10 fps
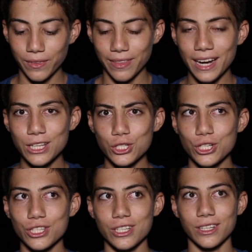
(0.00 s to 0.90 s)
That is
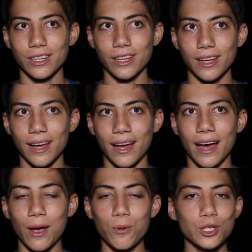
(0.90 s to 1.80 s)
just,
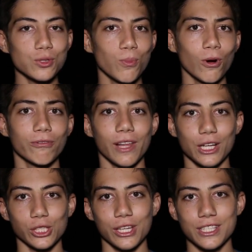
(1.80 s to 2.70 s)
I wish more
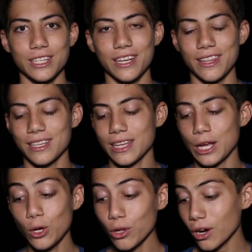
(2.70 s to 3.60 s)
flashlights did this. I
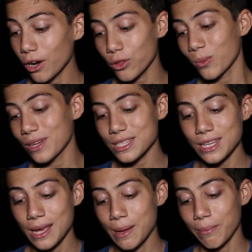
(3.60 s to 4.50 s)
know there are other ones,
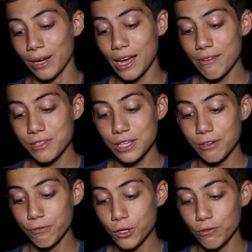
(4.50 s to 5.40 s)
but I've
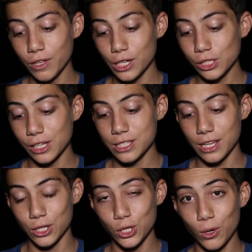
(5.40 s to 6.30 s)
seen a few flashlights
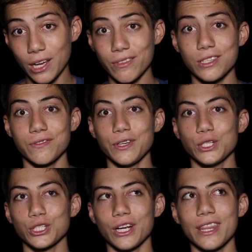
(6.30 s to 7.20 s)
that don't have this
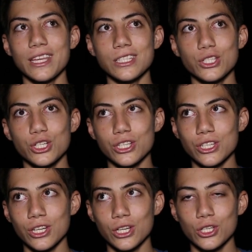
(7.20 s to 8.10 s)
feature, and this is
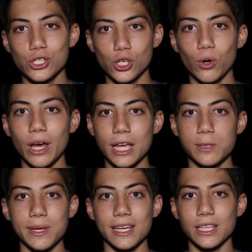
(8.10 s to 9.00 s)
just so
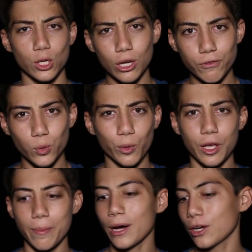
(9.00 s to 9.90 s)
nice because I don't have to
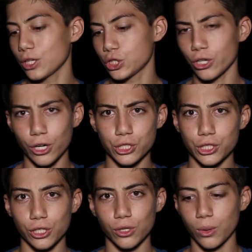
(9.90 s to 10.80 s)
worry about a
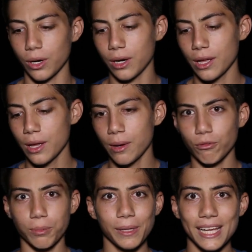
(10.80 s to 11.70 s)
charger or
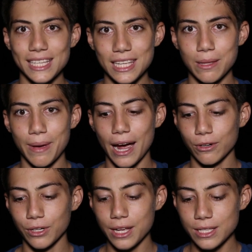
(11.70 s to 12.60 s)
replacing the
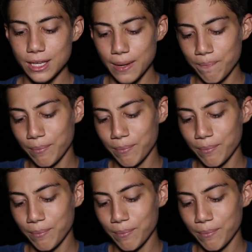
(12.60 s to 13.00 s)
batteries.